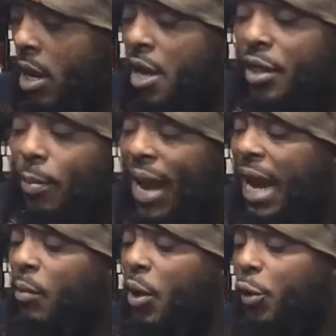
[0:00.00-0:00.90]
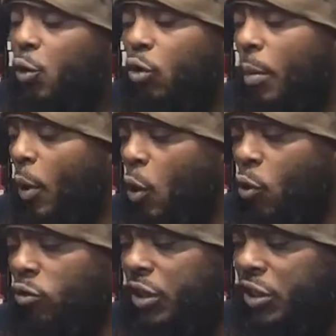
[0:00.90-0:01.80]
The black mother who
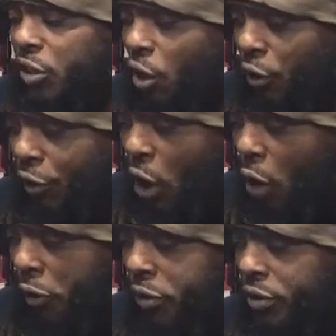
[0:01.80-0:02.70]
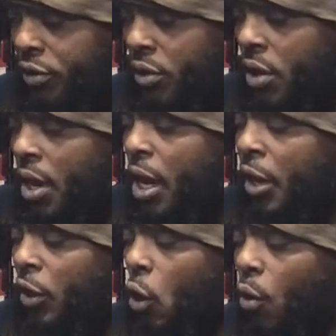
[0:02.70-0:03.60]
upholds her daughters
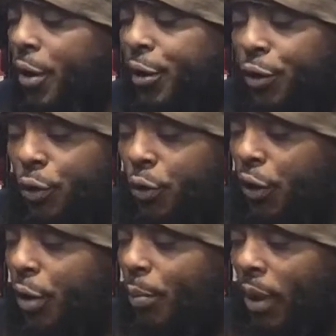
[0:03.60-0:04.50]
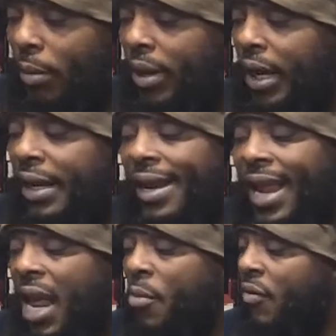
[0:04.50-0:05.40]
in going nude in the public in the
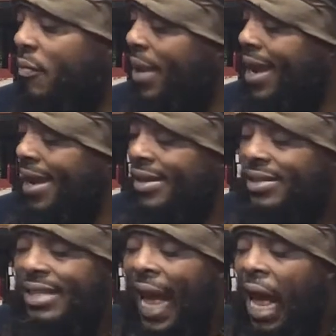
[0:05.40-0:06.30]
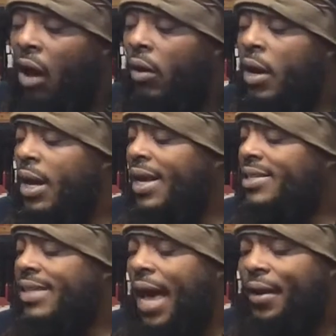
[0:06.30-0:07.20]
name of being in style is
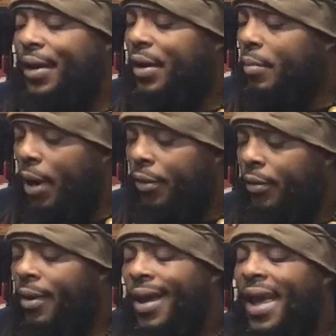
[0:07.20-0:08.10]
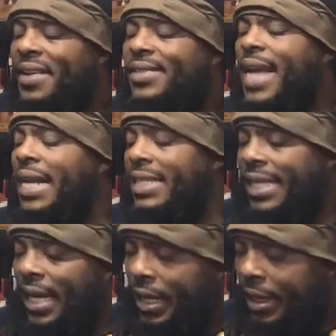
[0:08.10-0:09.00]
not a good mother and is not
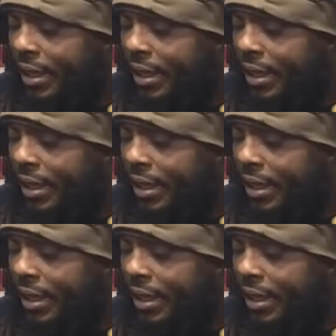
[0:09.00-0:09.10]
setting a good